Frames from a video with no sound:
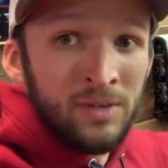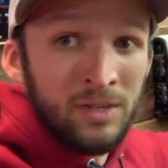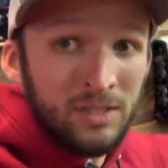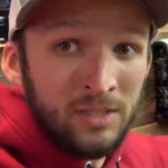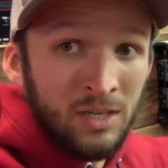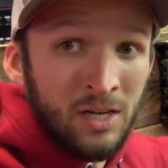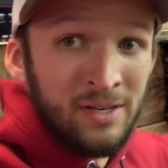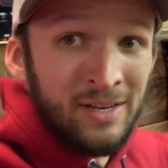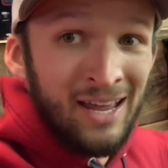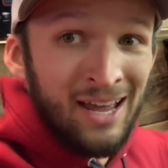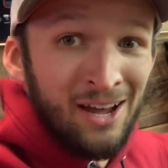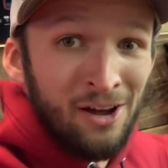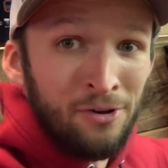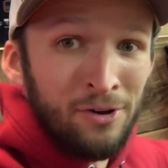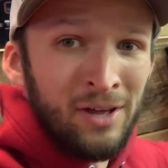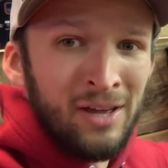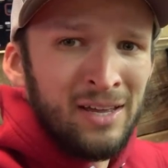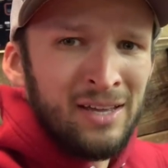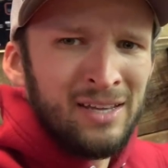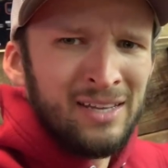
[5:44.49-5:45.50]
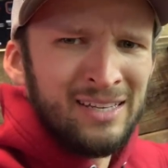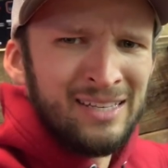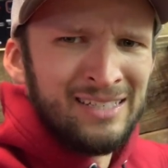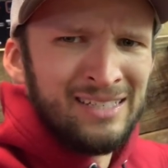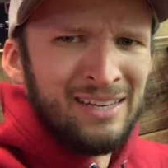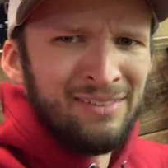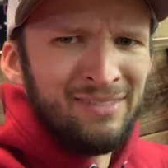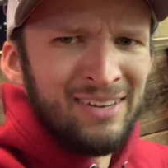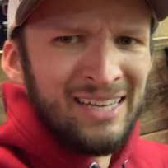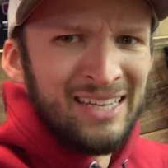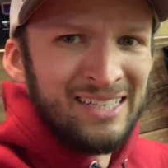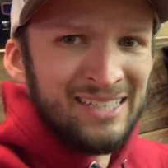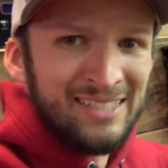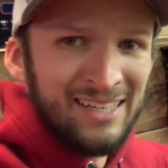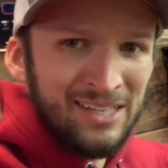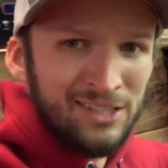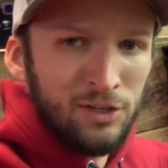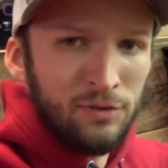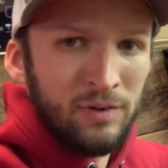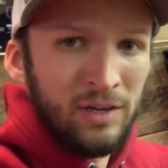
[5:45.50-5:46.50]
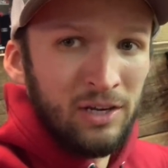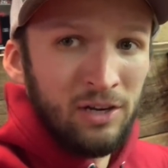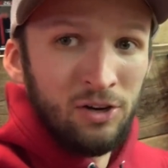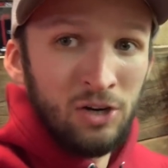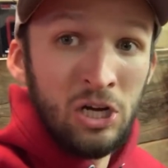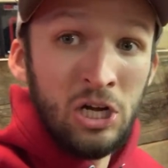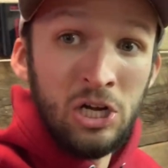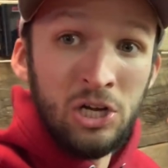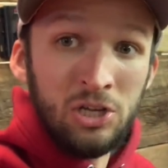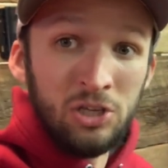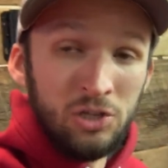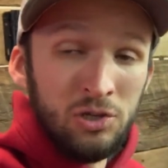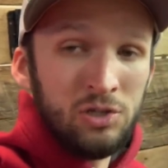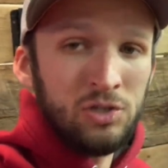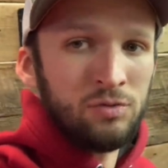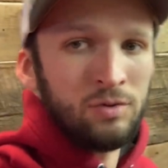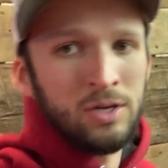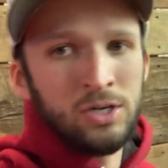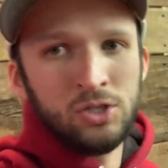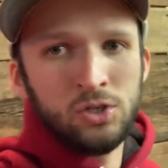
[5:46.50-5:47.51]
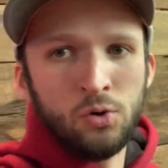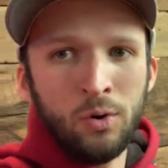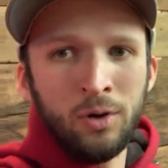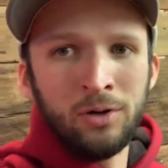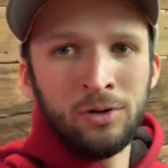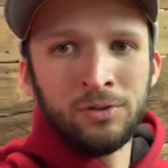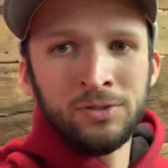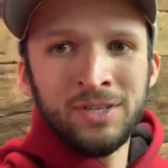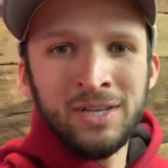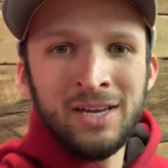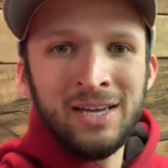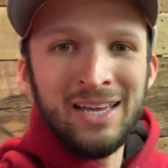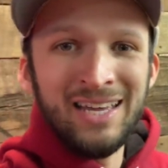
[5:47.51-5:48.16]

Sundown Z V six over here use three inch coils,